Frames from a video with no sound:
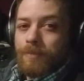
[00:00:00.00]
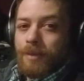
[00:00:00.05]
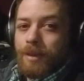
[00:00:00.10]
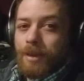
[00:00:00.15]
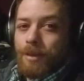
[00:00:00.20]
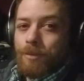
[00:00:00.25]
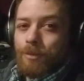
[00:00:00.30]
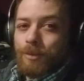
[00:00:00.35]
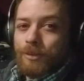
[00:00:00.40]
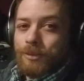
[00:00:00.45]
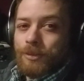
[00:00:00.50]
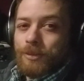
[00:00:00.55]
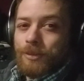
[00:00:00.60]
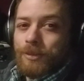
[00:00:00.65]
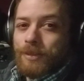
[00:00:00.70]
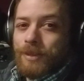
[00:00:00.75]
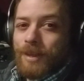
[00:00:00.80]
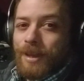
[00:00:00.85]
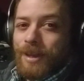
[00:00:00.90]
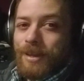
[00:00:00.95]
Hey, what's
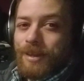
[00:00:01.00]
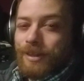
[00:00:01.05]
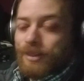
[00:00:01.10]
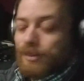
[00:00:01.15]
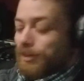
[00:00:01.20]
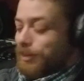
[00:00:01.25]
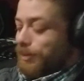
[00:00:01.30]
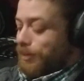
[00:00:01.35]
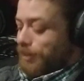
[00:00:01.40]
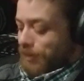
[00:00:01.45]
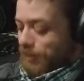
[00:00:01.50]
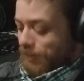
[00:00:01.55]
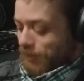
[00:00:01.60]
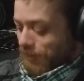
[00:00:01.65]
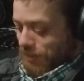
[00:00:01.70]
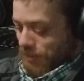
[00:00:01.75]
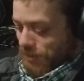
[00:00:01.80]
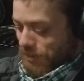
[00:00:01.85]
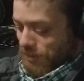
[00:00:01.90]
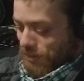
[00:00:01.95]
good, guys?
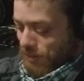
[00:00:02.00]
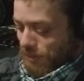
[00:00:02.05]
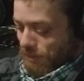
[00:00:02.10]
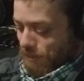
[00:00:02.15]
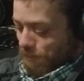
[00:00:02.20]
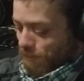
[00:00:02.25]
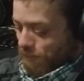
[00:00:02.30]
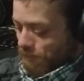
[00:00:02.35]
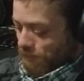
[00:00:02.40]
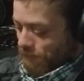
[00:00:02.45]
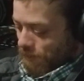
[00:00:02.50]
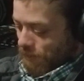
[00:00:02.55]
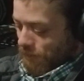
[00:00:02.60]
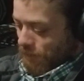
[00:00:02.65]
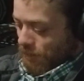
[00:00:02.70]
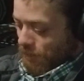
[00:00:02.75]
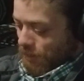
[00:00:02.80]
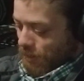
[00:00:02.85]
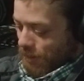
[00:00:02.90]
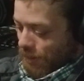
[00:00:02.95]
Uh,
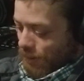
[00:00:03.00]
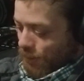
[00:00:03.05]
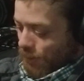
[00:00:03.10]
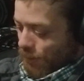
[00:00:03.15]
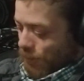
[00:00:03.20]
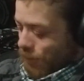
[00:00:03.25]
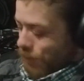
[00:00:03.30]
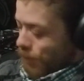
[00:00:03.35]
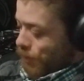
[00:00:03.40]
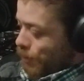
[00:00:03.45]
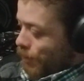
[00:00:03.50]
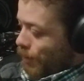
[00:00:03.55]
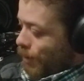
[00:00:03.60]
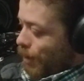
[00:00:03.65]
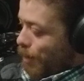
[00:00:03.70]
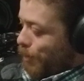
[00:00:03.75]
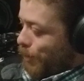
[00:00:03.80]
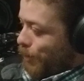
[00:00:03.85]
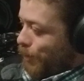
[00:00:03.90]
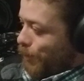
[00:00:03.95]

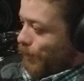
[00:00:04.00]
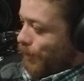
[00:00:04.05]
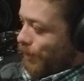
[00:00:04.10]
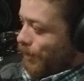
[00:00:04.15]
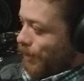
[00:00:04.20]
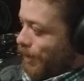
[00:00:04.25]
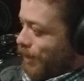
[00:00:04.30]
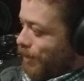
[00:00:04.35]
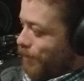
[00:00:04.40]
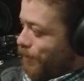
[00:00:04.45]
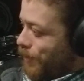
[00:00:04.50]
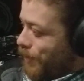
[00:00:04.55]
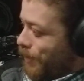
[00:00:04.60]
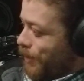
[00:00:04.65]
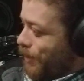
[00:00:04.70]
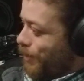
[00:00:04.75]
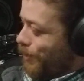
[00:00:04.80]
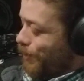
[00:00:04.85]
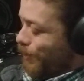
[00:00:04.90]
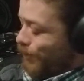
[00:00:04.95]
I've been doing a lot of
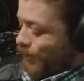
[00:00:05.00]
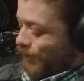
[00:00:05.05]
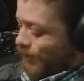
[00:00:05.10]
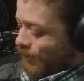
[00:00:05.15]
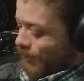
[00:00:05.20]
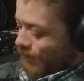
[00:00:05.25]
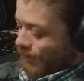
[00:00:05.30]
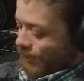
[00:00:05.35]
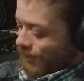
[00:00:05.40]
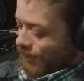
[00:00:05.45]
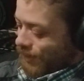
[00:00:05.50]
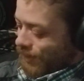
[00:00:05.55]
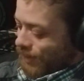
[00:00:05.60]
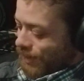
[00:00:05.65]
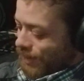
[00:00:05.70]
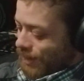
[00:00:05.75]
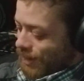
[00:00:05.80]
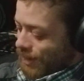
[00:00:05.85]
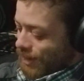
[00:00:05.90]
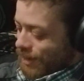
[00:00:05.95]
videos, and
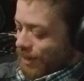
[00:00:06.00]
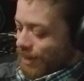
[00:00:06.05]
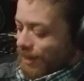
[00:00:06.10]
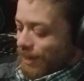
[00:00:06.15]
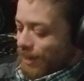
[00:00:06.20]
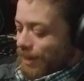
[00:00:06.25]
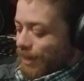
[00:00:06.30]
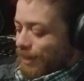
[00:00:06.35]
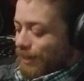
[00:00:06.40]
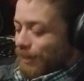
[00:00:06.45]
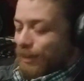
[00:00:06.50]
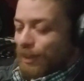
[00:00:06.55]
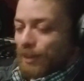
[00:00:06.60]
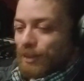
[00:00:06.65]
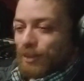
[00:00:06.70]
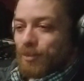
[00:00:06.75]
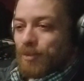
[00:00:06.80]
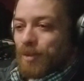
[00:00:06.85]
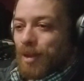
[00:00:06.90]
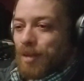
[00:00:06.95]
a
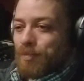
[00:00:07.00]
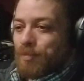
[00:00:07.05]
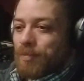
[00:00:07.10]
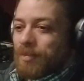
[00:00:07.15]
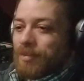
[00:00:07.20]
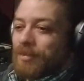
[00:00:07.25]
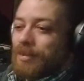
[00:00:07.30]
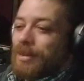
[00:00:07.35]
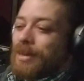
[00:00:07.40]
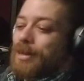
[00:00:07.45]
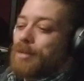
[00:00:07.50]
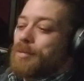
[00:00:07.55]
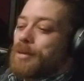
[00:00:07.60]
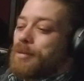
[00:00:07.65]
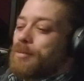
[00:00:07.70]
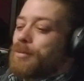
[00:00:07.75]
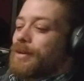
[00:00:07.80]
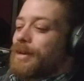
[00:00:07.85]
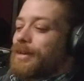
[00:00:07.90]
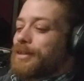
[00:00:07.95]
lot of
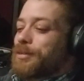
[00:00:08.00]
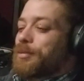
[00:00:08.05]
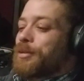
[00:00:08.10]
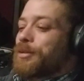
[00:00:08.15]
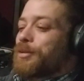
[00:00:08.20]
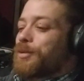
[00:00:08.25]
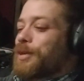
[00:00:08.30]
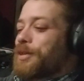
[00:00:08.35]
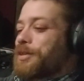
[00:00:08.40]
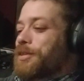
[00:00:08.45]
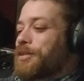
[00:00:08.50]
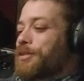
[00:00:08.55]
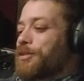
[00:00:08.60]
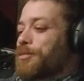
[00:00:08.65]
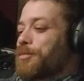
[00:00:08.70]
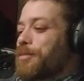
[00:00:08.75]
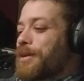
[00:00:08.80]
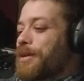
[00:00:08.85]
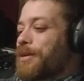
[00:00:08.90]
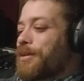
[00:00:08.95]
people ask me questions
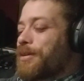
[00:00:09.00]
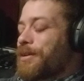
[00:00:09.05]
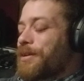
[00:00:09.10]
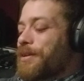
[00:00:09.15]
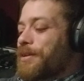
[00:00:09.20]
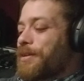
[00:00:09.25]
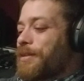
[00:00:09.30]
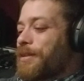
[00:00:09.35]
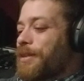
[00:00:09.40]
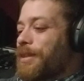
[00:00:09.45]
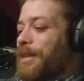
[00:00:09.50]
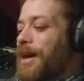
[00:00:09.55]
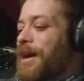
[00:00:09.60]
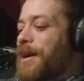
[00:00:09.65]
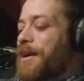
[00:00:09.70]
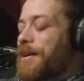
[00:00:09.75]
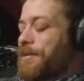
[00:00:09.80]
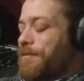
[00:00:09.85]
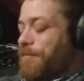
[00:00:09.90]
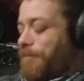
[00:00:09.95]
about the
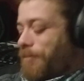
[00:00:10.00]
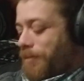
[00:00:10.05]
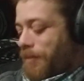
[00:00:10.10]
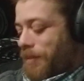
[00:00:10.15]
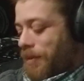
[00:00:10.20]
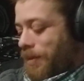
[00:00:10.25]
live,